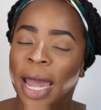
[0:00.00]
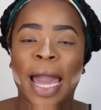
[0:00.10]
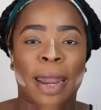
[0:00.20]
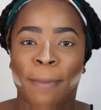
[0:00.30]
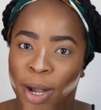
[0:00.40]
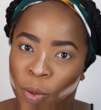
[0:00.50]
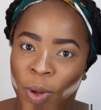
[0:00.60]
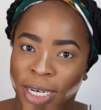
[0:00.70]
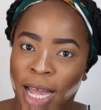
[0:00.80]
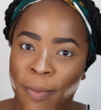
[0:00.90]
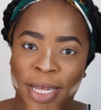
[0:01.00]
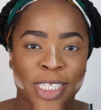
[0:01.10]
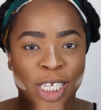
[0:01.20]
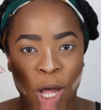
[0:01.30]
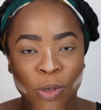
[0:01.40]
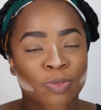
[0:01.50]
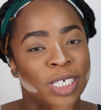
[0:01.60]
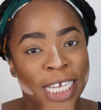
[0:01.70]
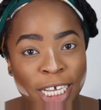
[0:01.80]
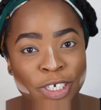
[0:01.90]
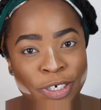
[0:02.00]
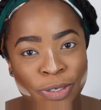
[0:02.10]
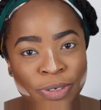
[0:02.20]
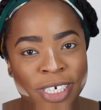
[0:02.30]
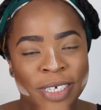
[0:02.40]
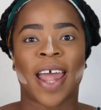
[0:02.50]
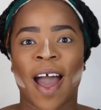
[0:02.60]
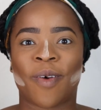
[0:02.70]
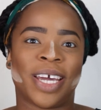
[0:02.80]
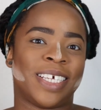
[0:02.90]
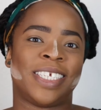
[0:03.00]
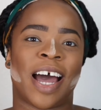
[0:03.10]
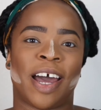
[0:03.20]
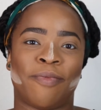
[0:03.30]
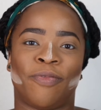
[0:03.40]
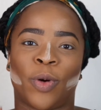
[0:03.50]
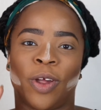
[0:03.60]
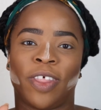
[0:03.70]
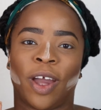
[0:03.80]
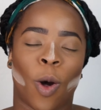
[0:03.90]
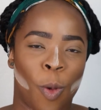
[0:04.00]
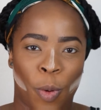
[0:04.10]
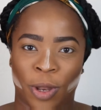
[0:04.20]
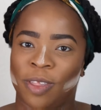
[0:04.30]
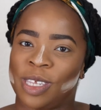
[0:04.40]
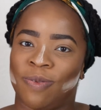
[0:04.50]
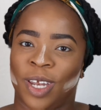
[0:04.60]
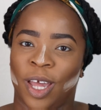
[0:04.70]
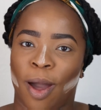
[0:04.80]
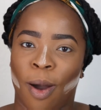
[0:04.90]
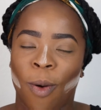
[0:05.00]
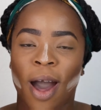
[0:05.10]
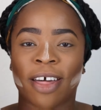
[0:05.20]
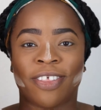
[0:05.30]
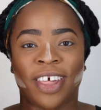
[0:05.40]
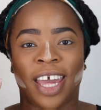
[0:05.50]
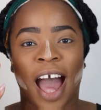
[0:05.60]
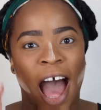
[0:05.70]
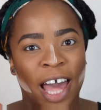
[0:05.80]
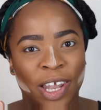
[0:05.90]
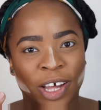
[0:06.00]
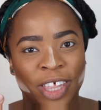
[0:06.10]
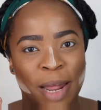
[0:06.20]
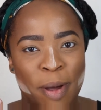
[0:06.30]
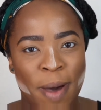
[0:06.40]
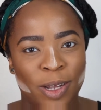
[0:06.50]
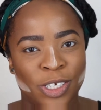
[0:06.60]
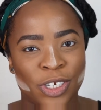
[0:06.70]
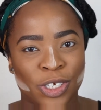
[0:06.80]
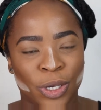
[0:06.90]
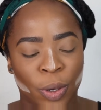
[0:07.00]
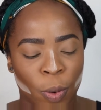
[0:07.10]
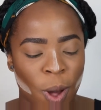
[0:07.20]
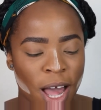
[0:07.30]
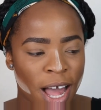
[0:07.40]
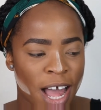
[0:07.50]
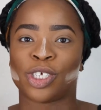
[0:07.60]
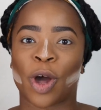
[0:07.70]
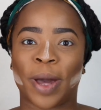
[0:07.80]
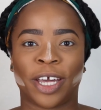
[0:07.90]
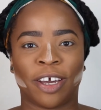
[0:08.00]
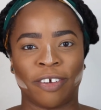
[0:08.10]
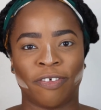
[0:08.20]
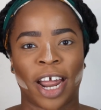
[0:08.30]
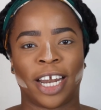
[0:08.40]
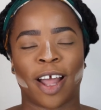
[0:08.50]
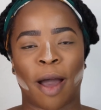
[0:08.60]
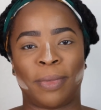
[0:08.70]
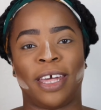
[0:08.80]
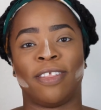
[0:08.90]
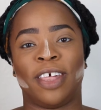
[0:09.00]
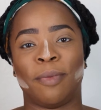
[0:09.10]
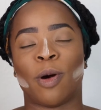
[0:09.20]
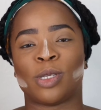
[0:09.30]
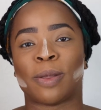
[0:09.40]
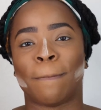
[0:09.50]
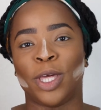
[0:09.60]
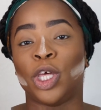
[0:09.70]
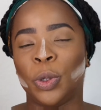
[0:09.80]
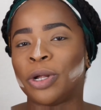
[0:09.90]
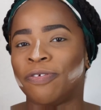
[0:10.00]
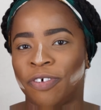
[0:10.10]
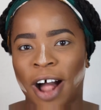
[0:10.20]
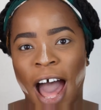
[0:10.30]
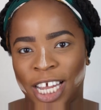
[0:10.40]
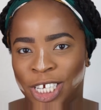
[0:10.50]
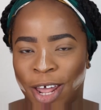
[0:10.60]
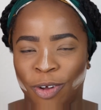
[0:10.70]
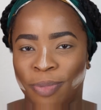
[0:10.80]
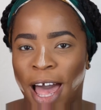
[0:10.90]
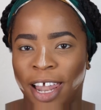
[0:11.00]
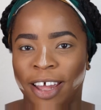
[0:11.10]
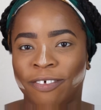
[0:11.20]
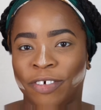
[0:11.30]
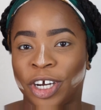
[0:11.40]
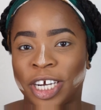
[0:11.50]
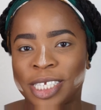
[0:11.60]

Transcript: but I got a better one coming, so stay tuned. Now it is time for the whole point of this video, the eye look that I'm about to do. So my good friend got me the most beautiful eyeshadow palette for